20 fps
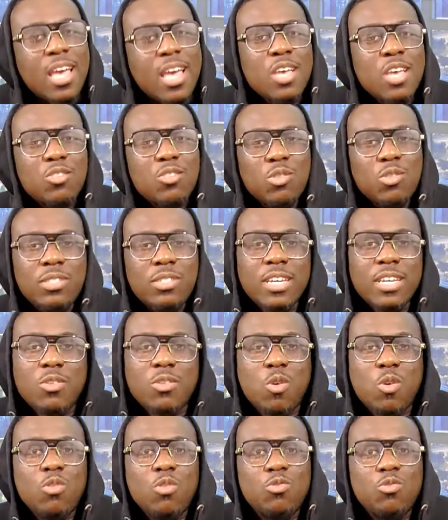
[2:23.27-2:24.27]
So just
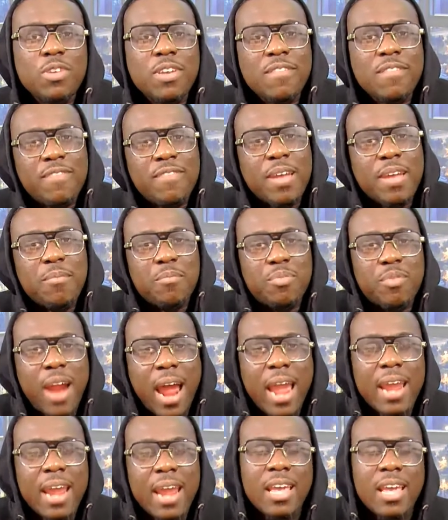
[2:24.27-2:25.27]
go to
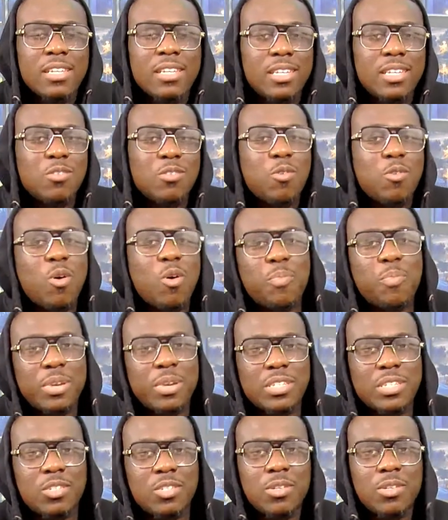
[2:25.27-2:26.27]
Eventbrite and just go
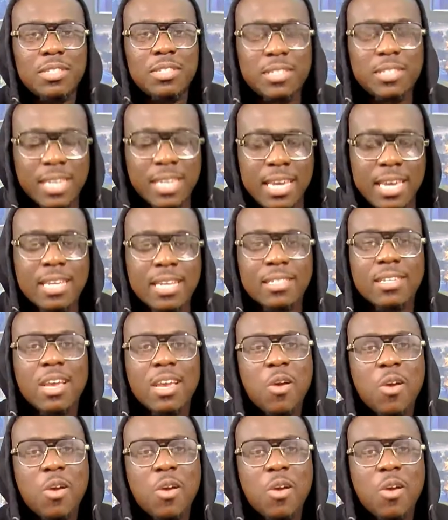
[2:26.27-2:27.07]
purchase your tickets.